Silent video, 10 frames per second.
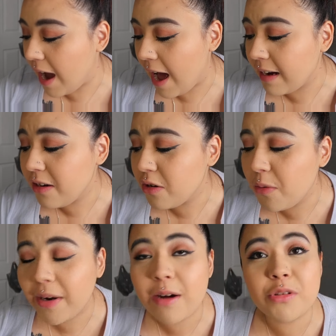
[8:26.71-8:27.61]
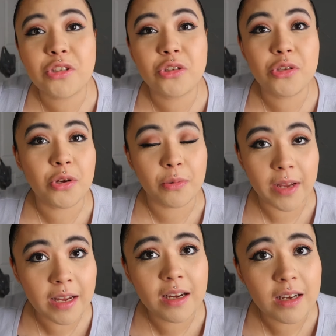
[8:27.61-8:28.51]
I didn't know what I was
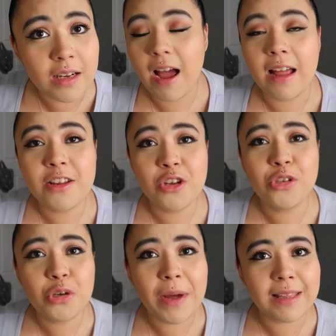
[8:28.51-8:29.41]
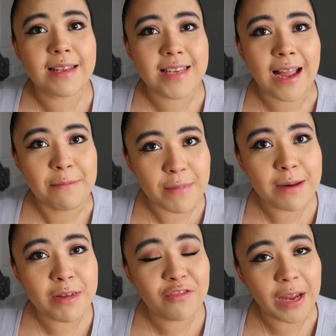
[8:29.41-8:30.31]
doing. And YouTube at that time
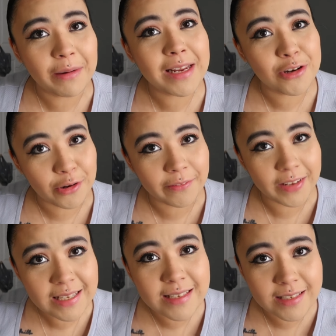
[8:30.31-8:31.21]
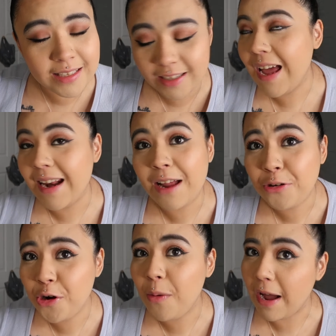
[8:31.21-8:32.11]
made me very nervous. And I
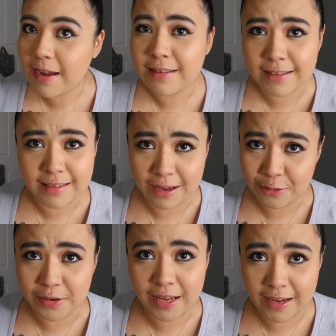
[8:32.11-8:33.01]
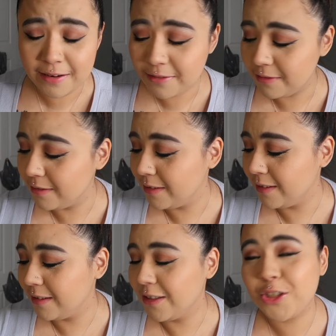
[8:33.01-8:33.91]
don't know why I did that, okay?
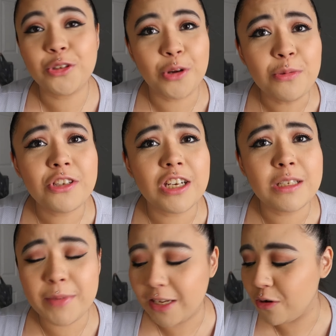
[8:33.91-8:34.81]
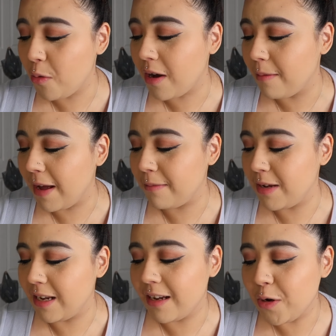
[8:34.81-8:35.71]
So don't judge me and don't come at
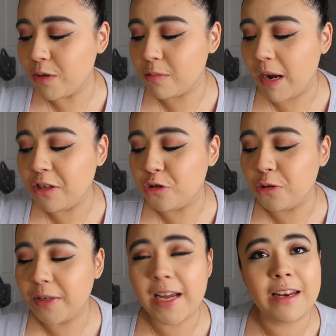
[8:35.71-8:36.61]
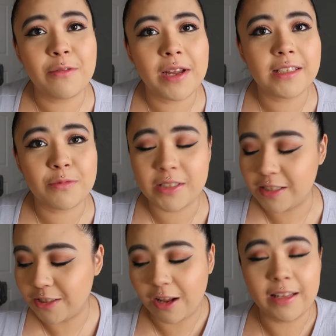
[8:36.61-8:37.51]
me. It was my jewelry anyways.
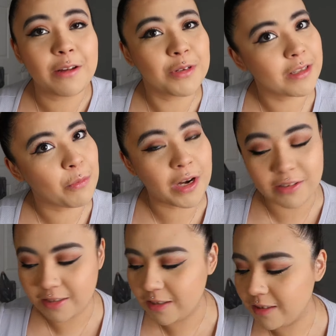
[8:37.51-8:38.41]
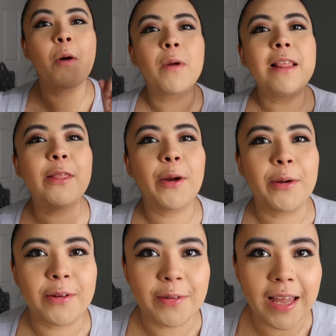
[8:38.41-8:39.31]
It's not like it was someone else's. But we
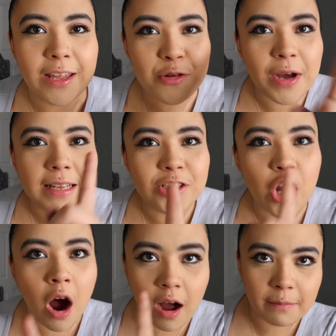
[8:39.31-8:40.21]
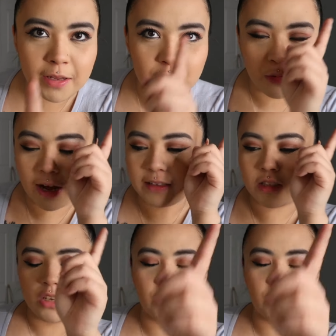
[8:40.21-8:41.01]
learned, okay? You guys taught me. You guys